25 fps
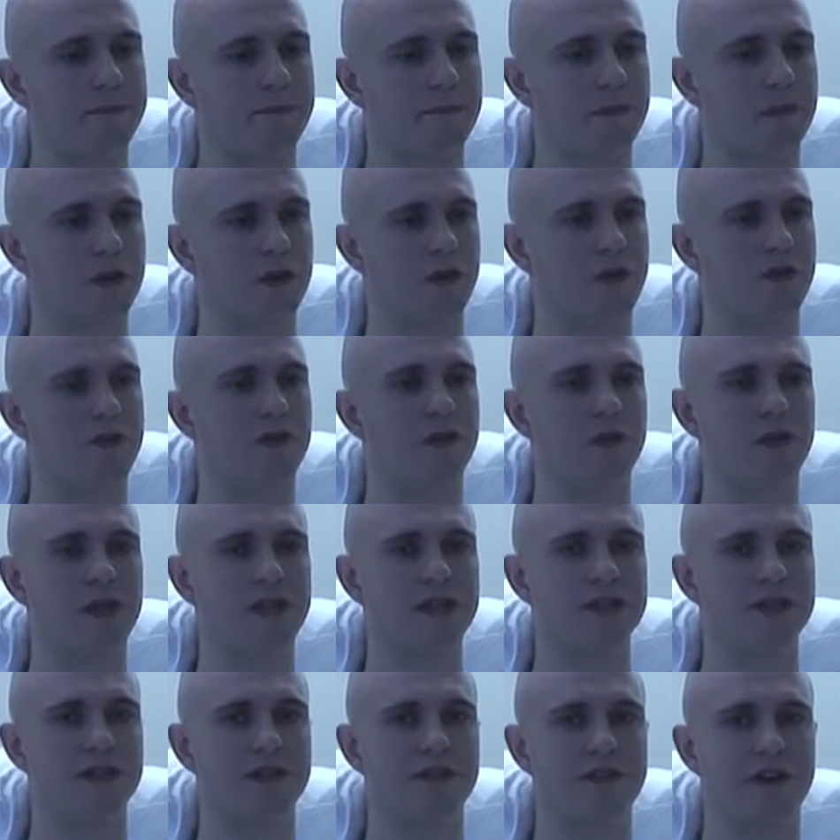you fall
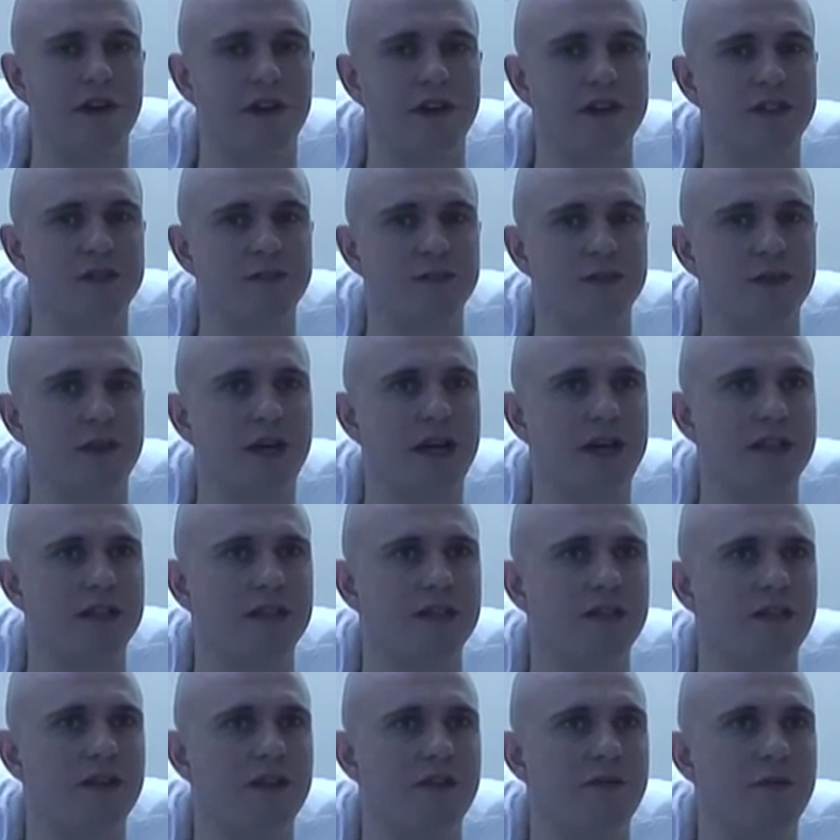into the very small
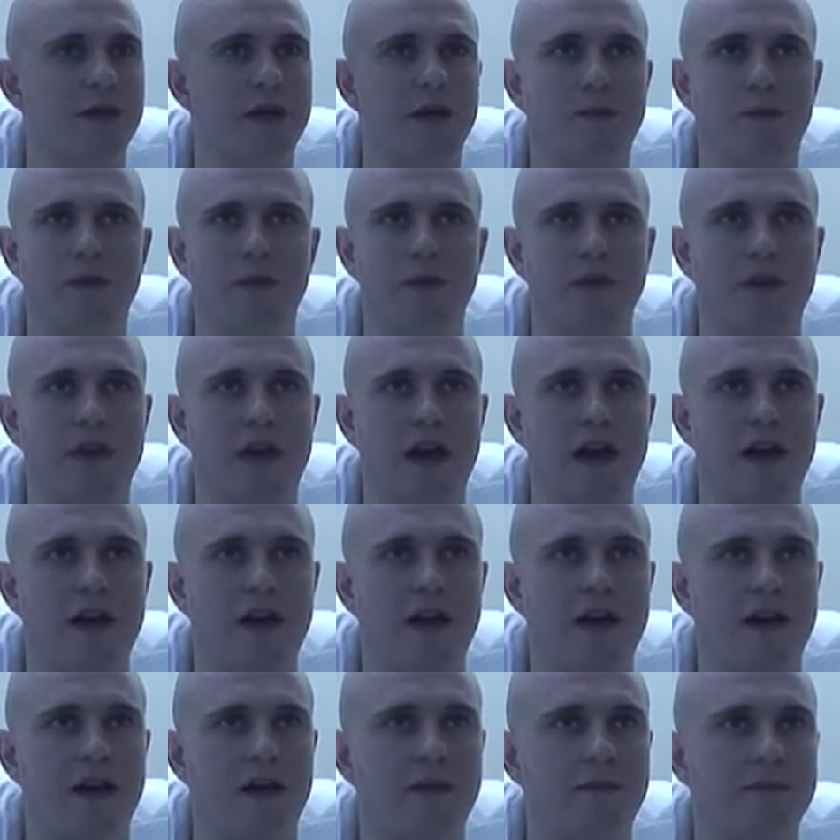category of people that
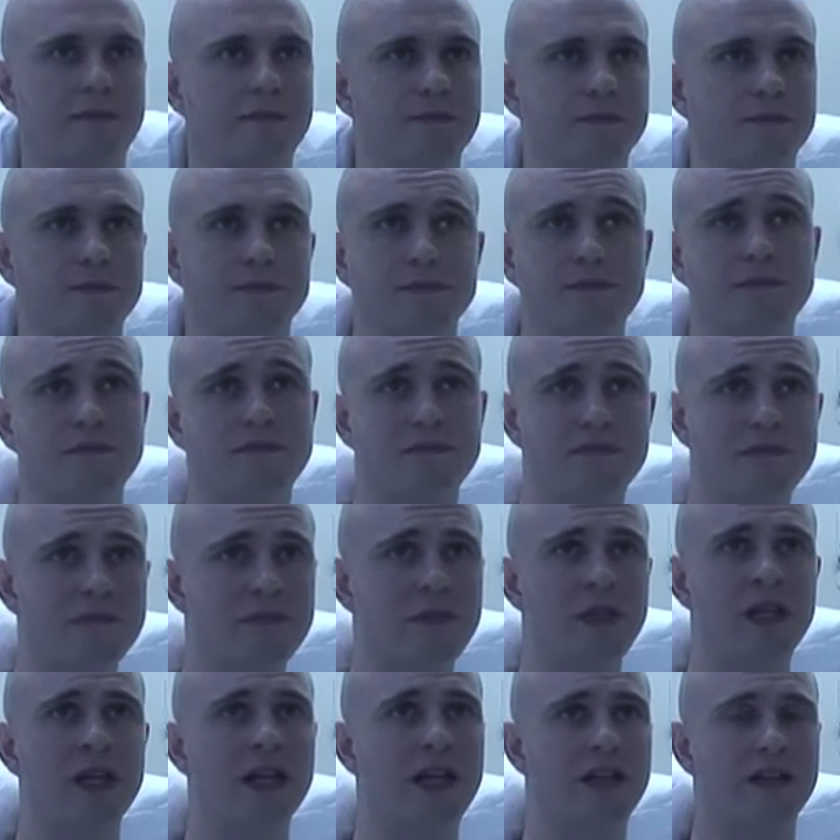
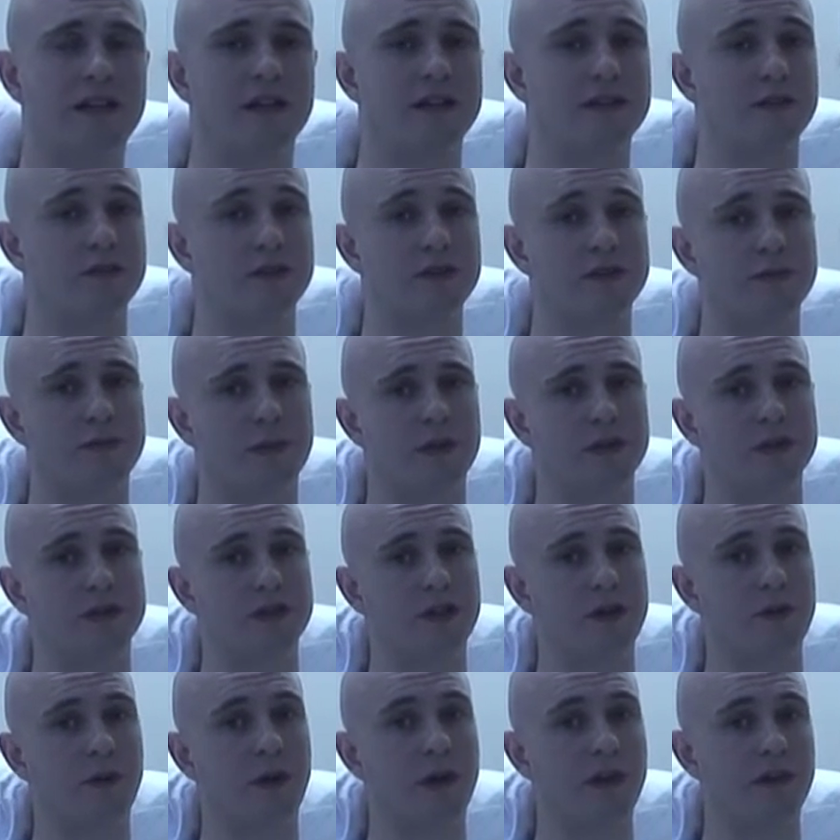it doesn't respond
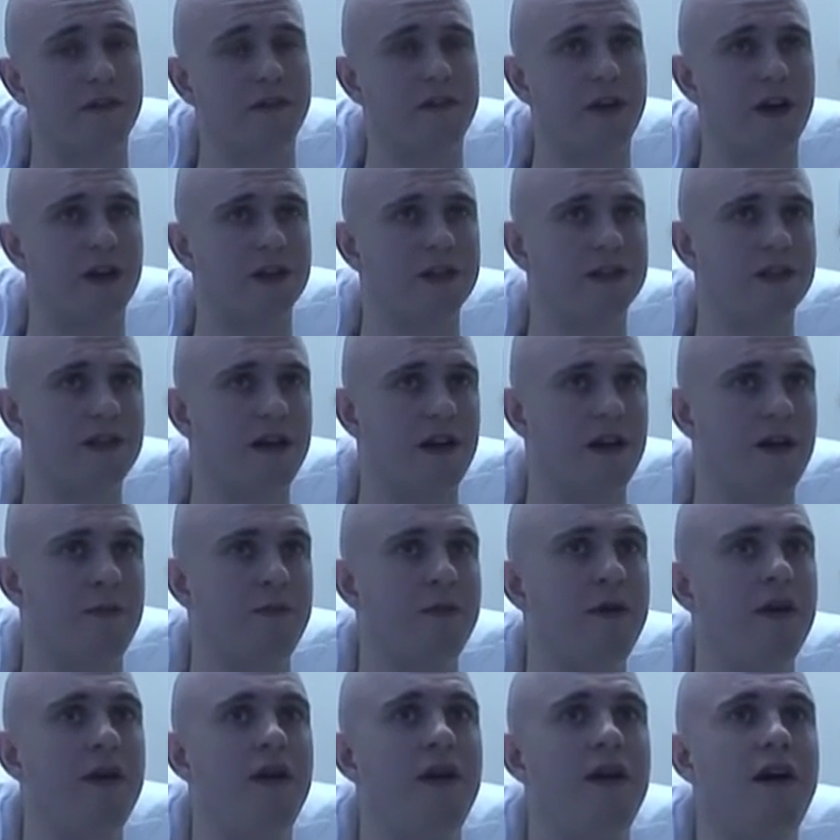so well the first
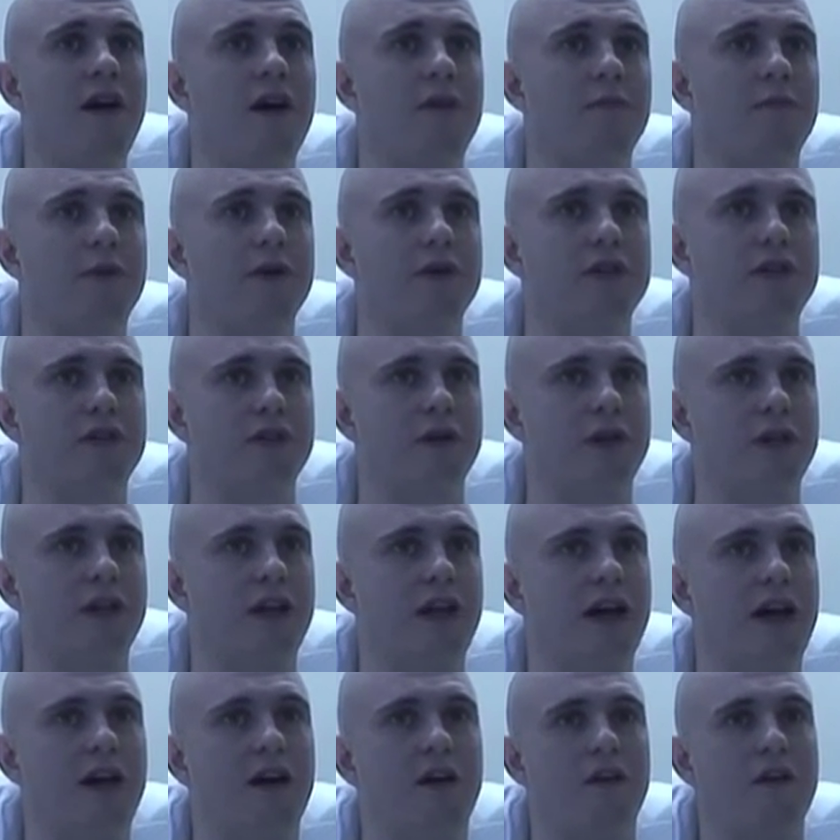time, and puts you in
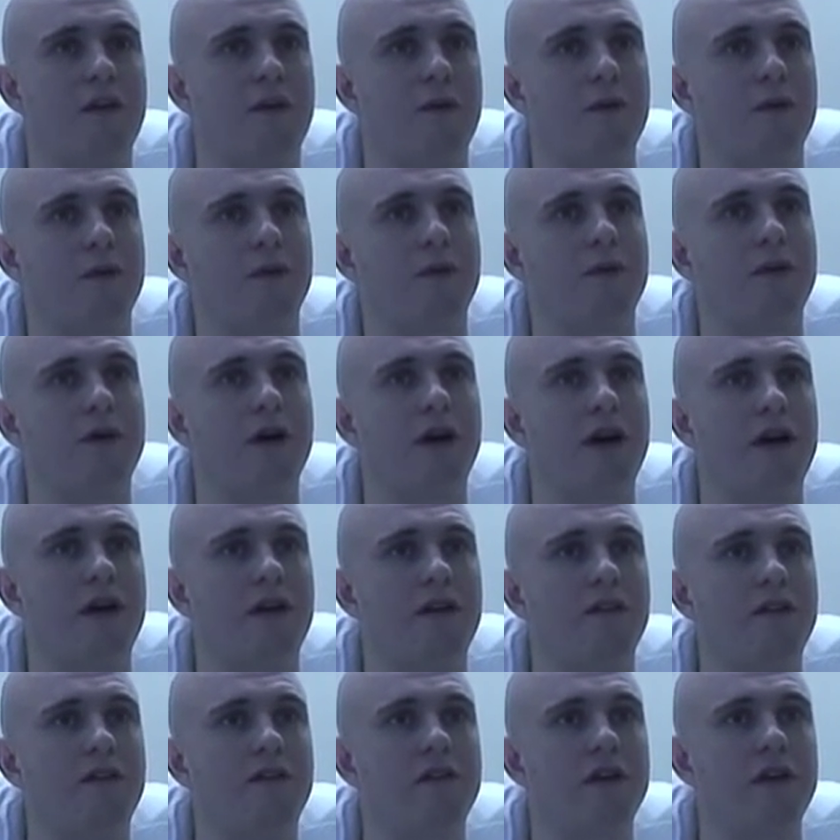that horrible kind
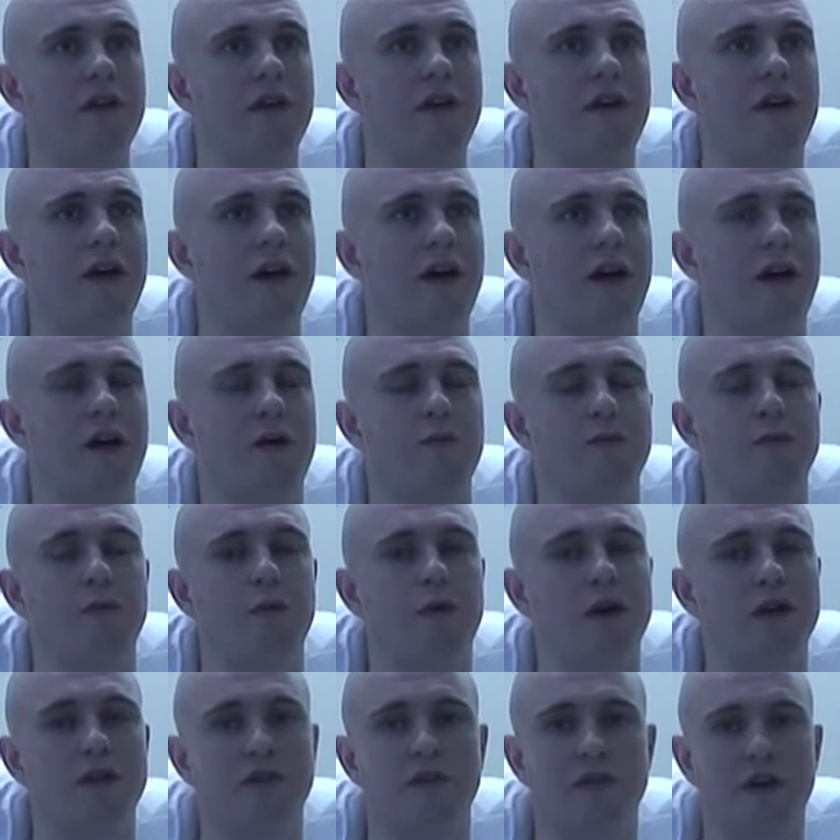of
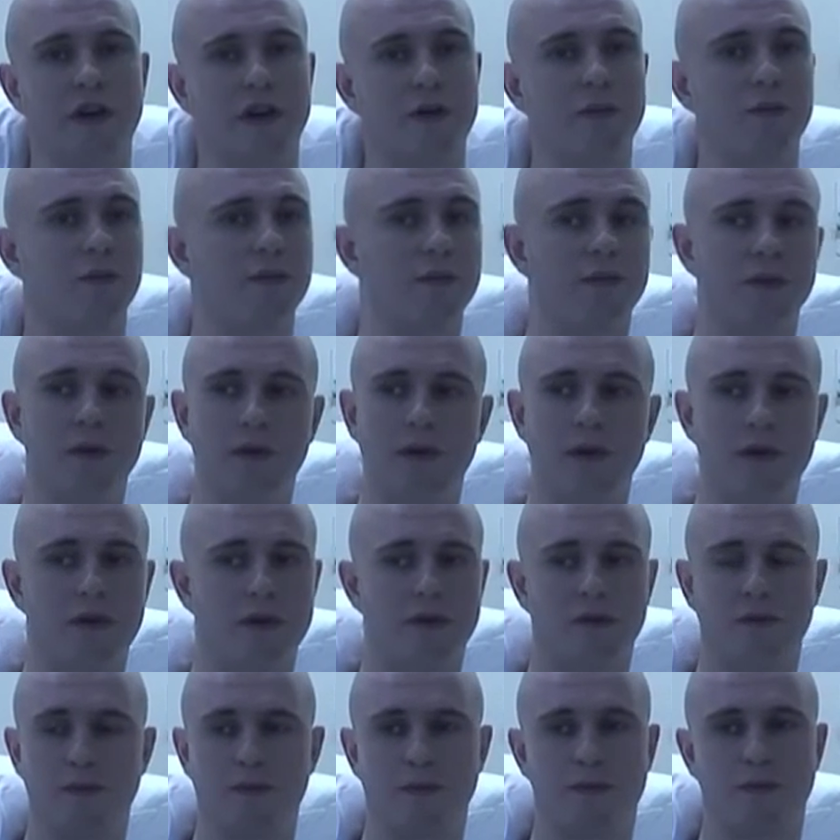wondering
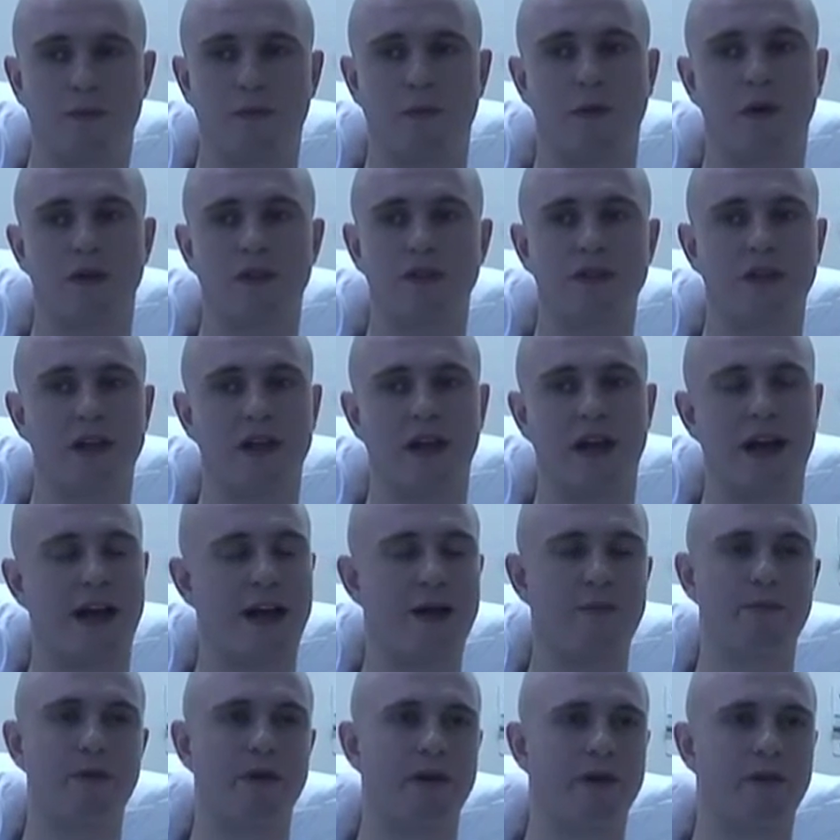what's going to
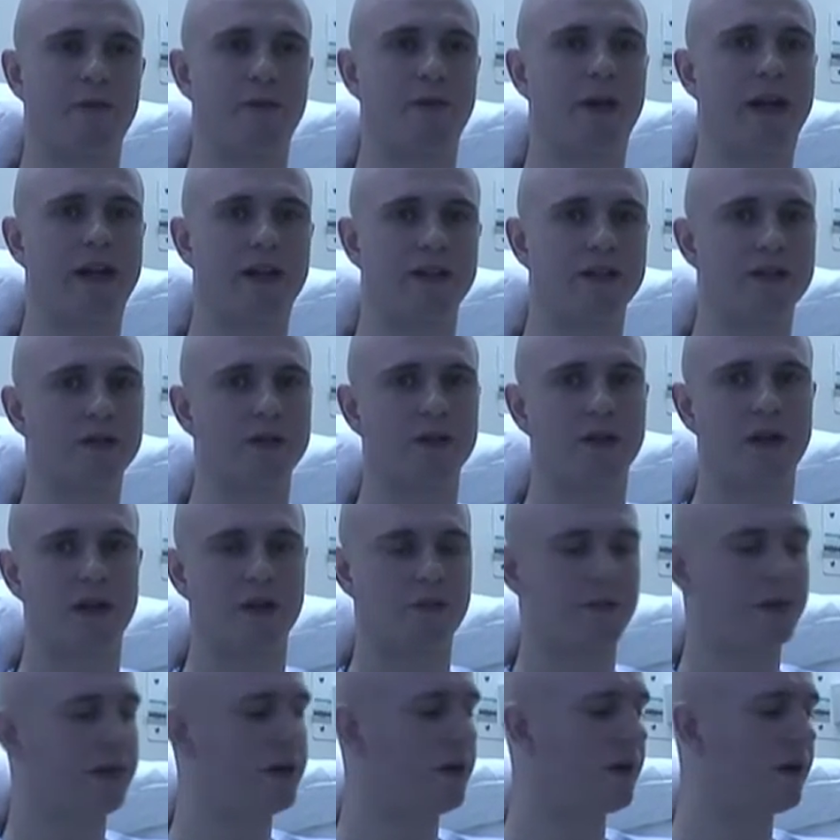happen and when it's all going
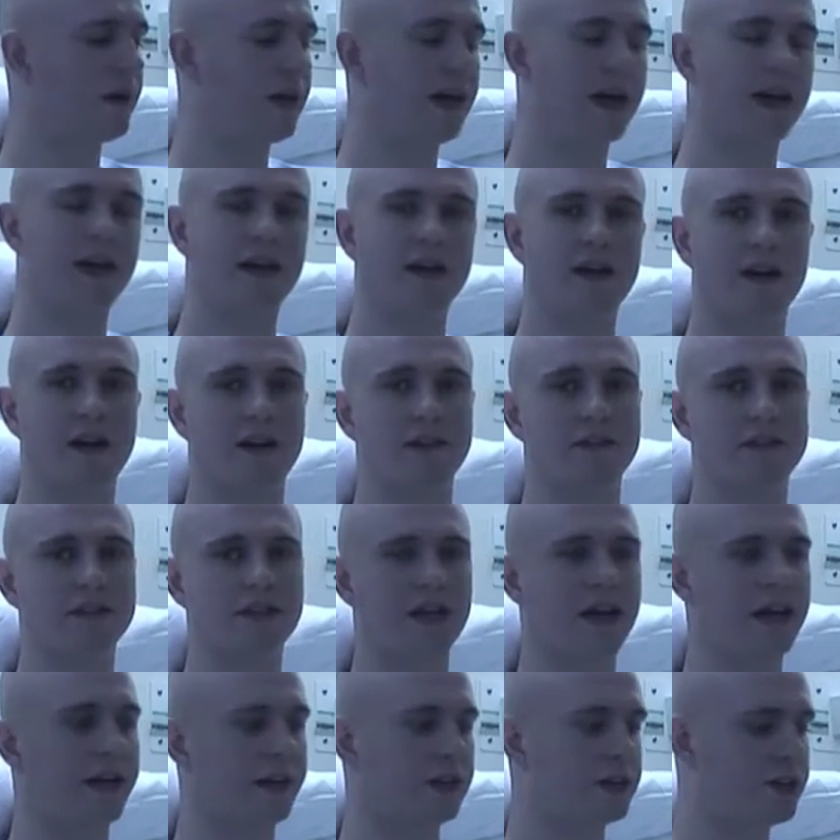to be okay kind of
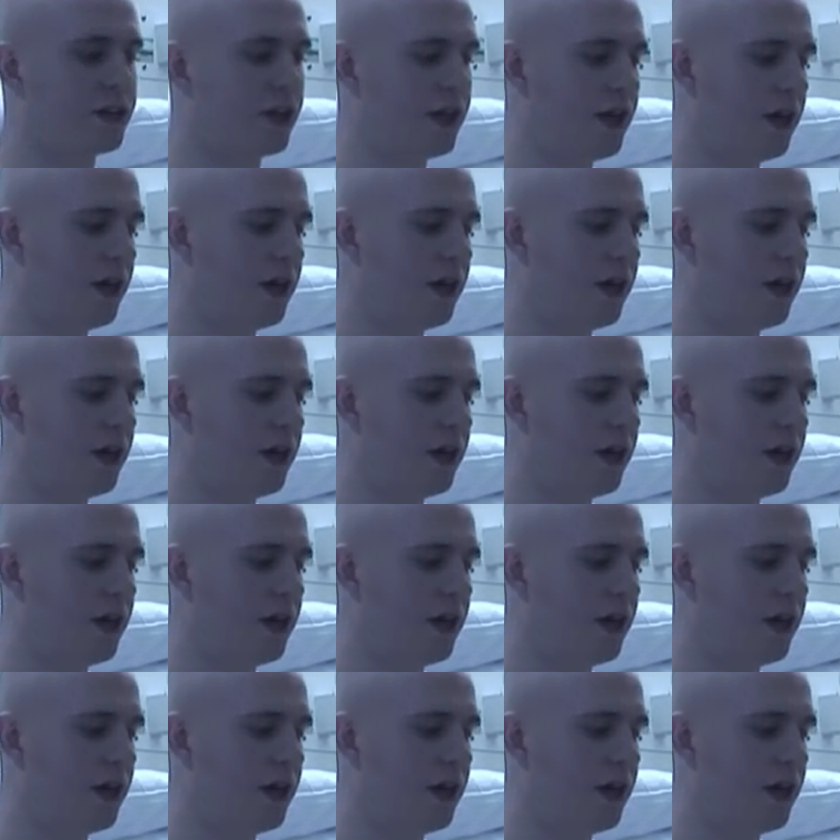stage.